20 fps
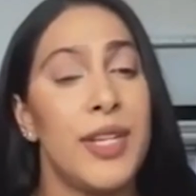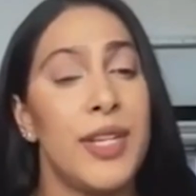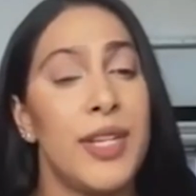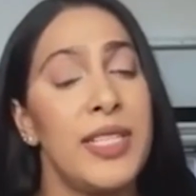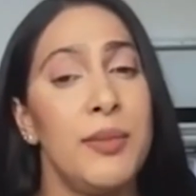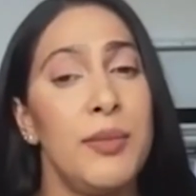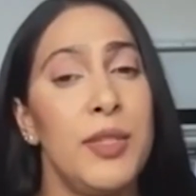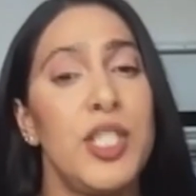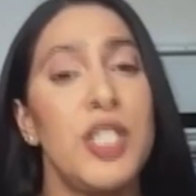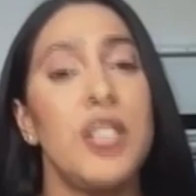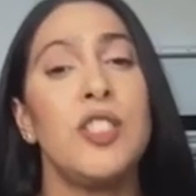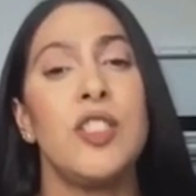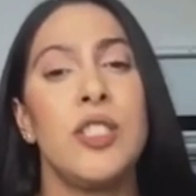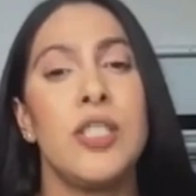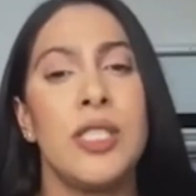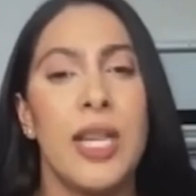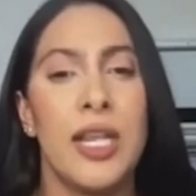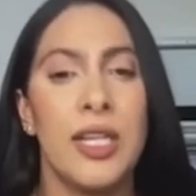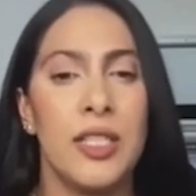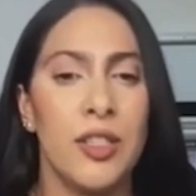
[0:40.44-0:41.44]
Breast Imaging
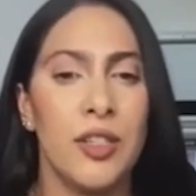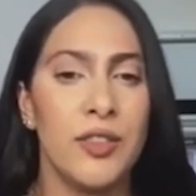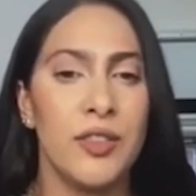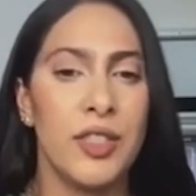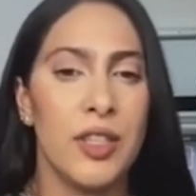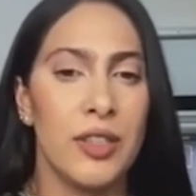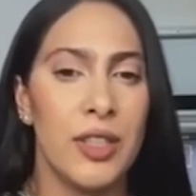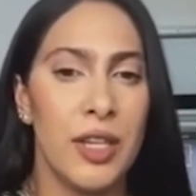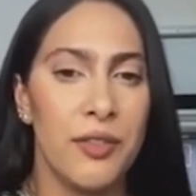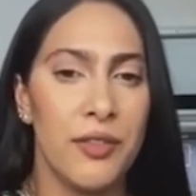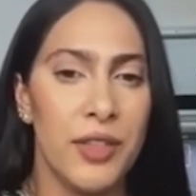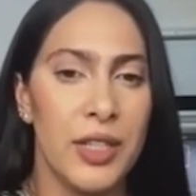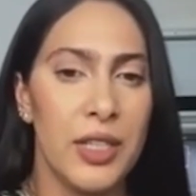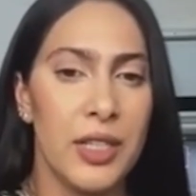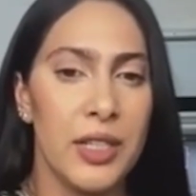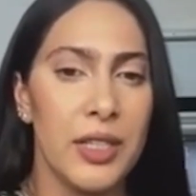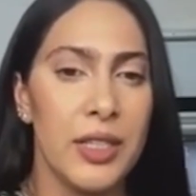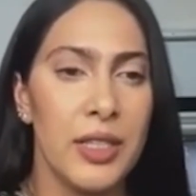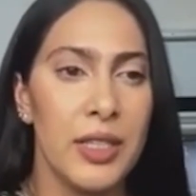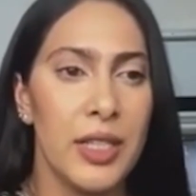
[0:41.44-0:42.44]
Society of South
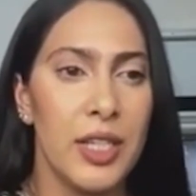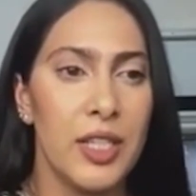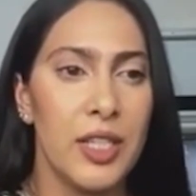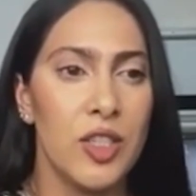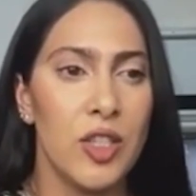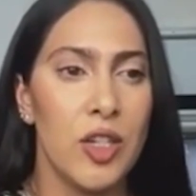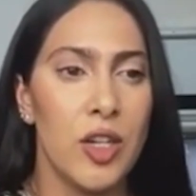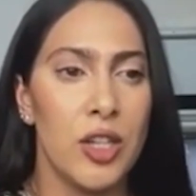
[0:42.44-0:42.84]
Africa, the